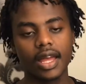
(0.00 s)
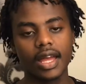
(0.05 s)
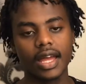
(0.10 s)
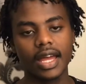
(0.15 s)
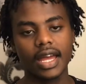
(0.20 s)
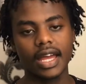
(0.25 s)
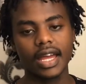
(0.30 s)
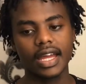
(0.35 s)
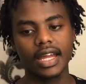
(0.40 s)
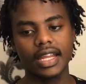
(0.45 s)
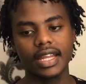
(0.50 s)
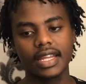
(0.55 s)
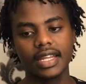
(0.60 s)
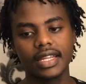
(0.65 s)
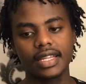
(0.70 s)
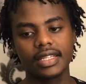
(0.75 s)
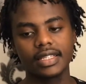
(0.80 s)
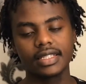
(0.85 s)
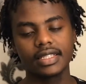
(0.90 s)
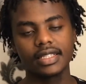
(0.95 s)
And
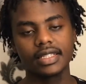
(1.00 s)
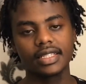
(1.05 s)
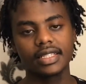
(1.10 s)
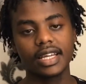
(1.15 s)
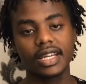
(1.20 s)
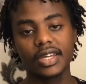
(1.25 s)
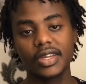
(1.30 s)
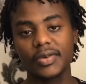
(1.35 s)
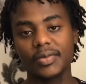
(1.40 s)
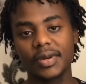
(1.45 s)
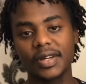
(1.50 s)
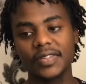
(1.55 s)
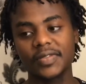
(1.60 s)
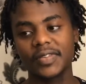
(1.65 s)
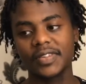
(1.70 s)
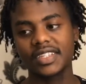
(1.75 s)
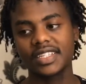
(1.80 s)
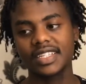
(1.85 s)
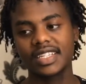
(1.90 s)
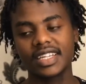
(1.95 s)
thank you much for
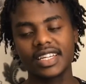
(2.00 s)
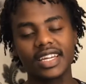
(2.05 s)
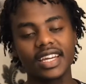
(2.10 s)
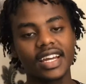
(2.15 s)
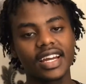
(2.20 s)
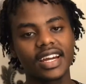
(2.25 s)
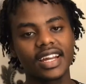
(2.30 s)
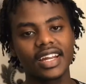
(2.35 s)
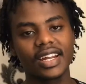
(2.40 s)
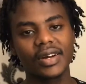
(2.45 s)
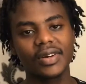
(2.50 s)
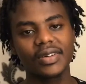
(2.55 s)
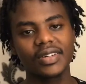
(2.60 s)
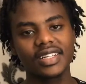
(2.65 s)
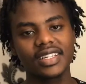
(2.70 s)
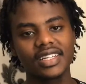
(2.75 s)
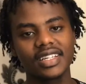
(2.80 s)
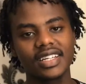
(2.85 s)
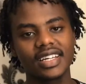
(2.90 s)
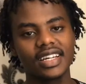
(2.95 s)
sticking around.
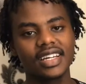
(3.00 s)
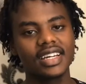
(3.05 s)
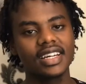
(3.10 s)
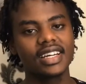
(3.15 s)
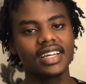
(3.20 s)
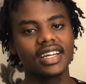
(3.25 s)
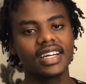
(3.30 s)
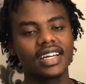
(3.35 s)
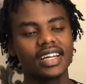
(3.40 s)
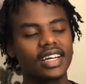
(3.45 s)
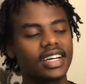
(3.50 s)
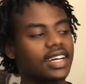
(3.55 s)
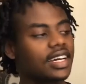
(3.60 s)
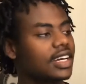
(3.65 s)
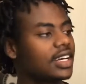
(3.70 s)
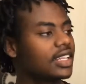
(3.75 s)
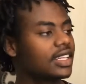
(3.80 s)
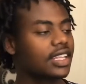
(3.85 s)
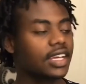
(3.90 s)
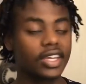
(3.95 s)

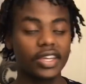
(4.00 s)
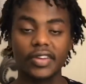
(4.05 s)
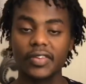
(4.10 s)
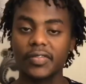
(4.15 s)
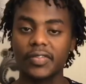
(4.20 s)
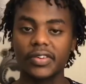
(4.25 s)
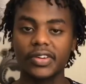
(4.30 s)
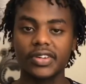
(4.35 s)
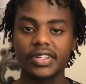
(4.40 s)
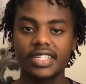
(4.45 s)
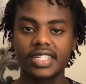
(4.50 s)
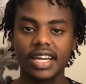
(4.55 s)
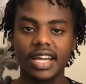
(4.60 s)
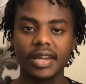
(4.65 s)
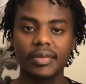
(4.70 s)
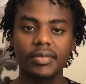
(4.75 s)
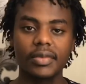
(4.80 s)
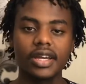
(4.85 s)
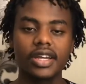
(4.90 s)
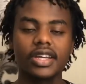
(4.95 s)
Thank you for your time.
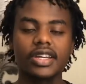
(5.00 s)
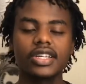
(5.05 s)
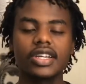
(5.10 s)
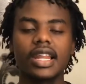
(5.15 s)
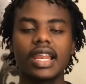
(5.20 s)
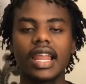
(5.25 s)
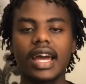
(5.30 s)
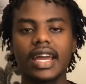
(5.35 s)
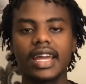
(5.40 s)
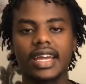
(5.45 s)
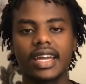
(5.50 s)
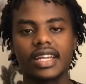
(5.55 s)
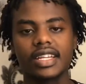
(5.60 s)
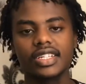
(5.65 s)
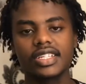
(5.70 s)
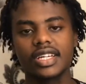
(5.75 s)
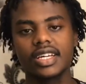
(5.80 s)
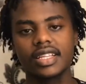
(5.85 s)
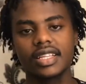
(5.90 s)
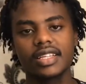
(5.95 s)
Like and
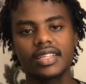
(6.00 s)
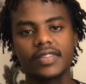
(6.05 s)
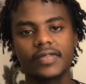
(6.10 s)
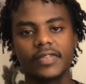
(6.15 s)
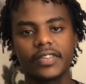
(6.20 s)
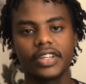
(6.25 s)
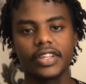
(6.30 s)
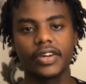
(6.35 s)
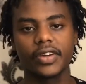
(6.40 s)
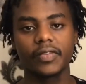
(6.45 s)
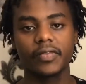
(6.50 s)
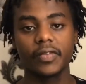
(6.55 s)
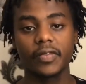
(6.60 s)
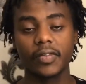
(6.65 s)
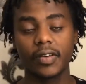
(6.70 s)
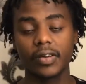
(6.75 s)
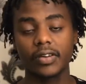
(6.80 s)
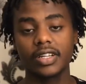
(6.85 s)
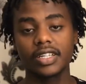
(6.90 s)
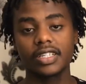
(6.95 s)
share this video if you
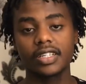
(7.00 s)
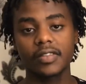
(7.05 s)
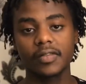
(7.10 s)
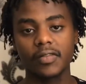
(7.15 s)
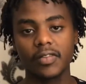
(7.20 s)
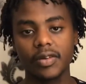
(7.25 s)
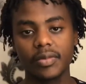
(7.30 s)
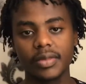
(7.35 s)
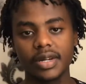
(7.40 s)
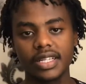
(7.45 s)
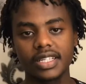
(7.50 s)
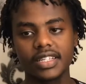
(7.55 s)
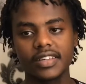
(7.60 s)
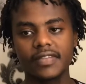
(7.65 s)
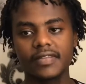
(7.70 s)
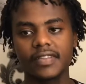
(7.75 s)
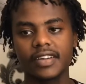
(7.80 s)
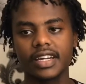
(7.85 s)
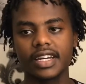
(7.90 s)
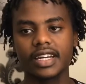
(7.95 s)
found it informative,
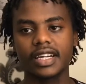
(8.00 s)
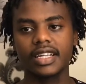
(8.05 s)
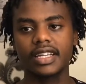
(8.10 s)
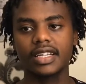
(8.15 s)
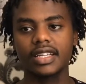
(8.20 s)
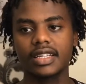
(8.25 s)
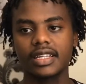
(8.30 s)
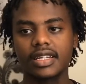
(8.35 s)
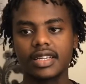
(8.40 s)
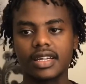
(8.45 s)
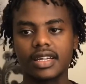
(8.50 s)
and